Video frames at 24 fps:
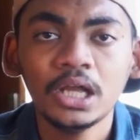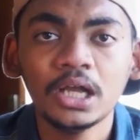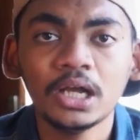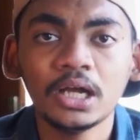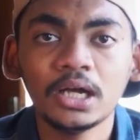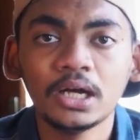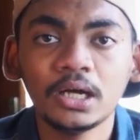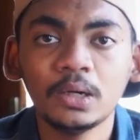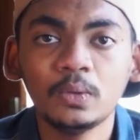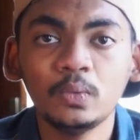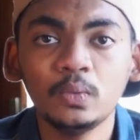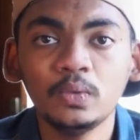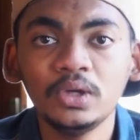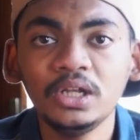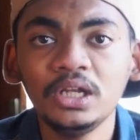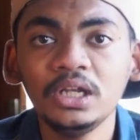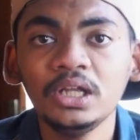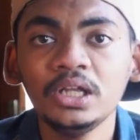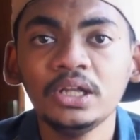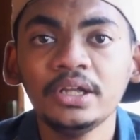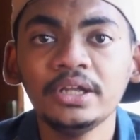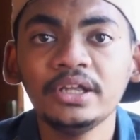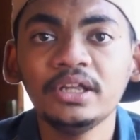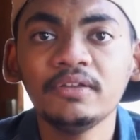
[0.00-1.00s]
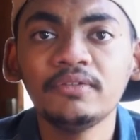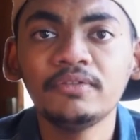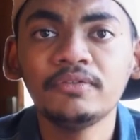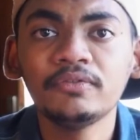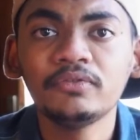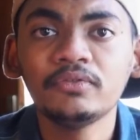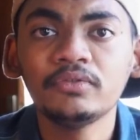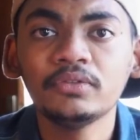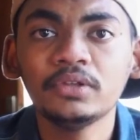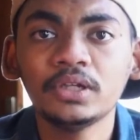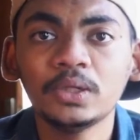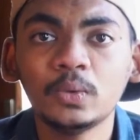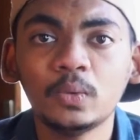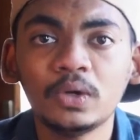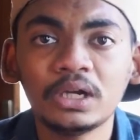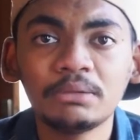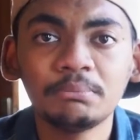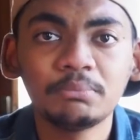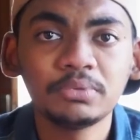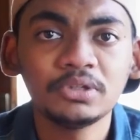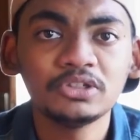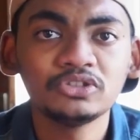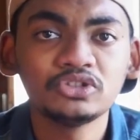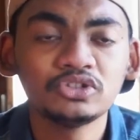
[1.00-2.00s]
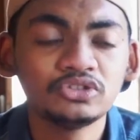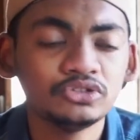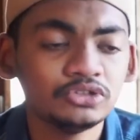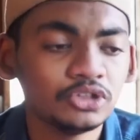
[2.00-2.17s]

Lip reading: Well, if OnePlus